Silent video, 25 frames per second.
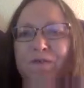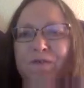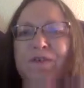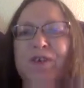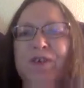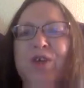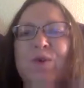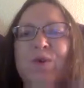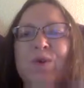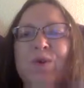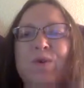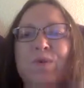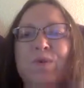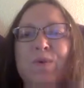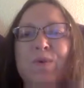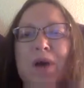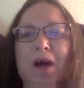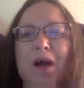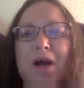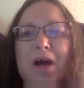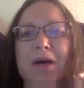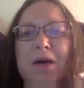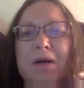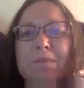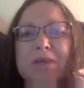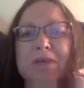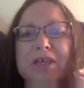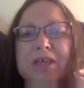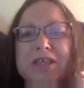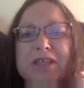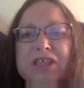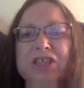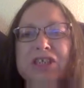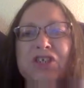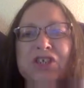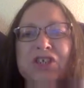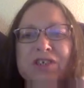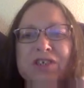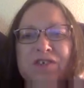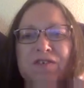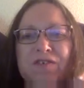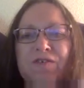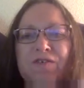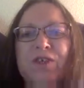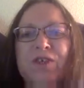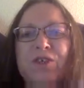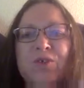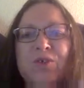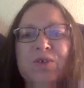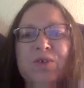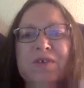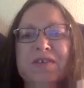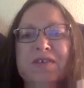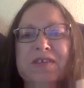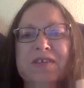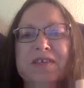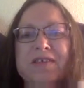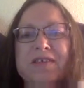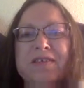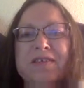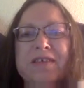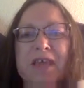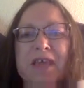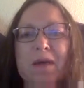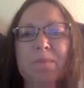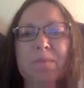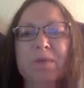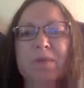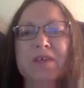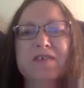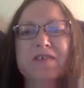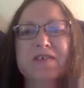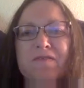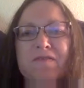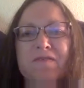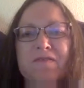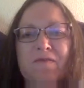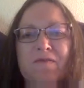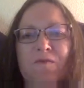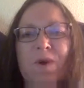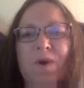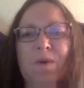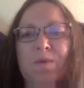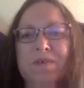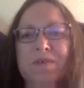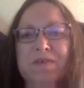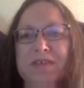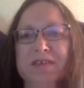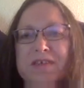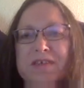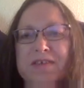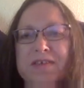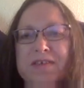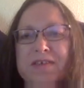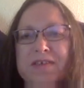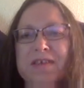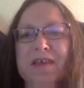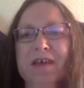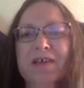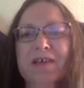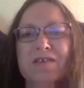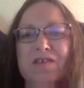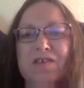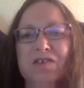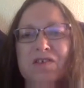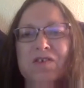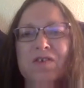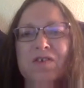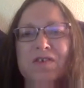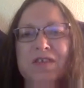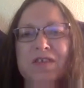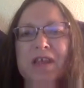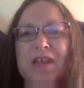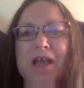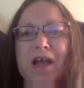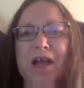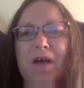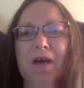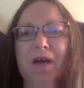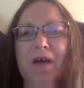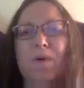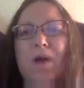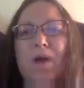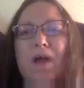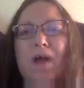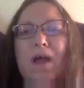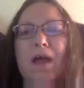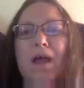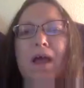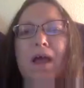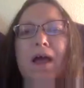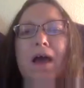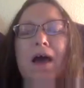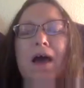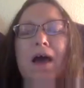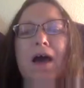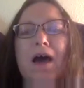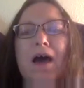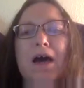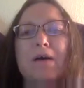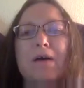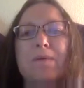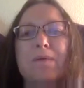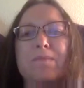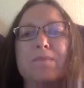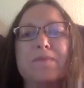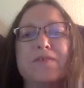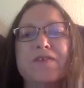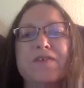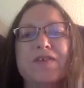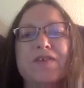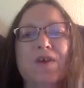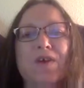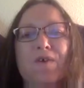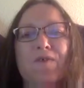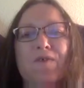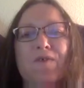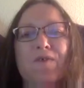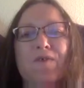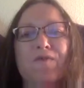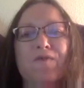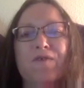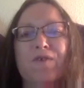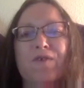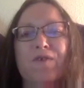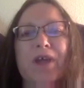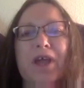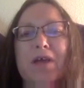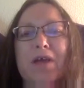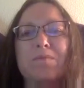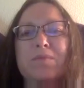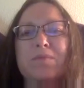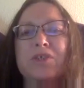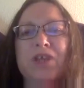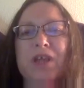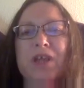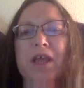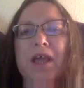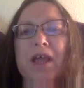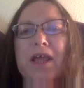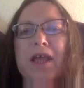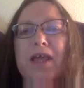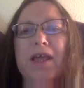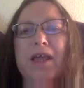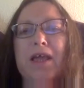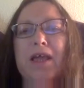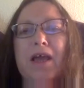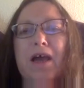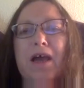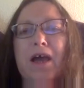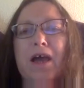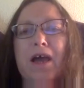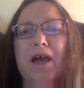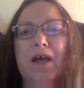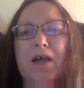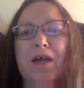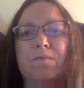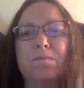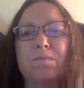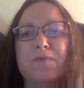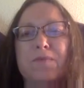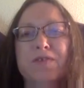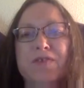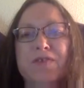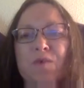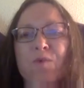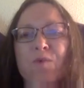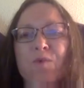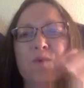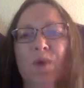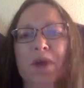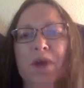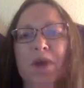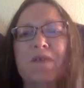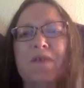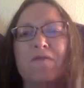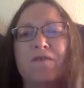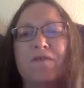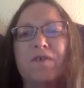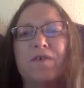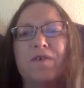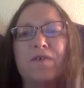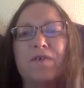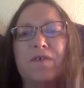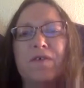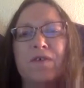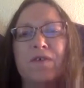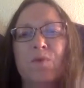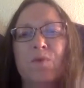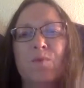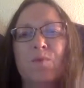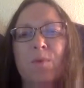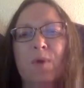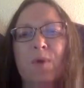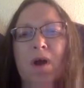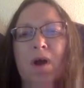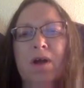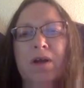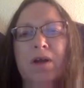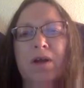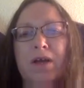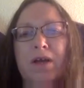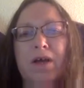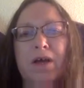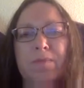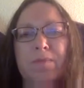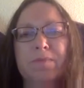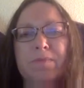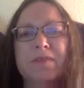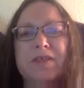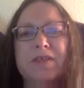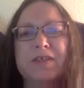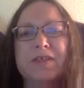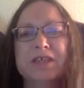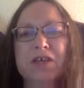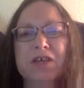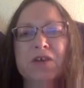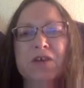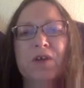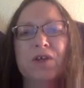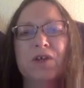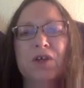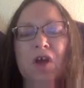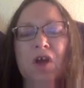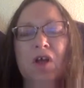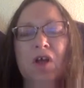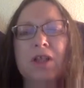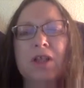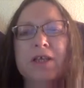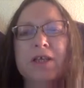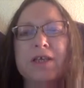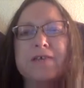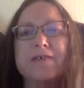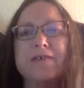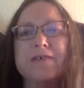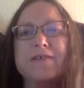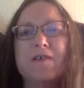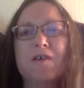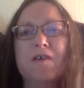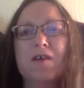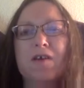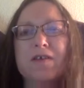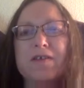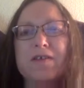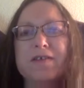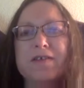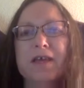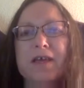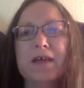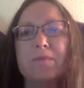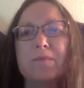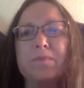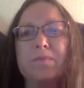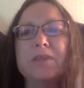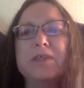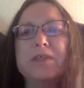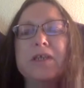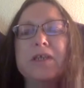few Indigenous futurist examples of what was discussed just now. So for MJ, I'm so grateful that you brought up the terra nullius concept.